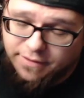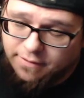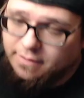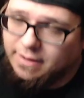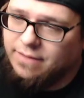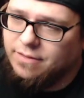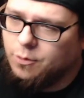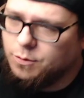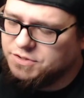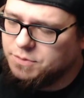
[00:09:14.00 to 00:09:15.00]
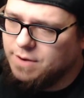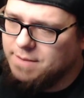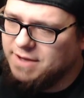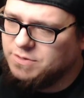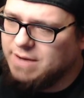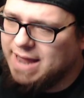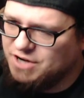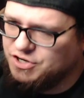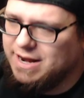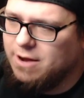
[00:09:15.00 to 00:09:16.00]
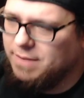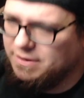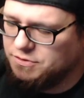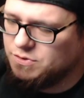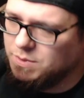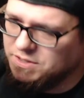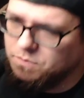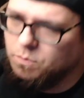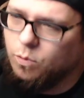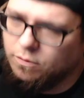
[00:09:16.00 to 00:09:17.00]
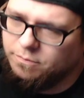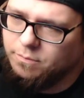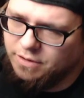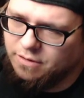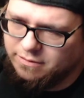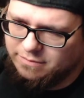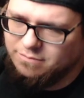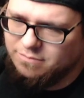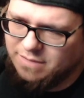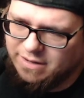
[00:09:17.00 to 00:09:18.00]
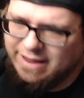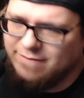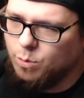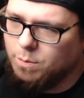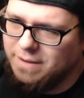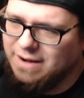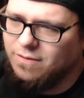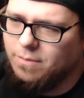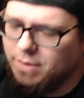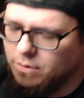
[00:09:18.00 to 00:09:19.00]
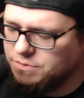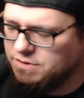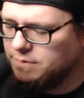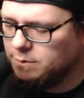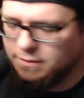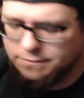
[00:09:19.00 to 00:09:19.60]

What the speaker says: And then, of course, the remakes would hash it out and make the stories more, have more meat on the bones, if you will.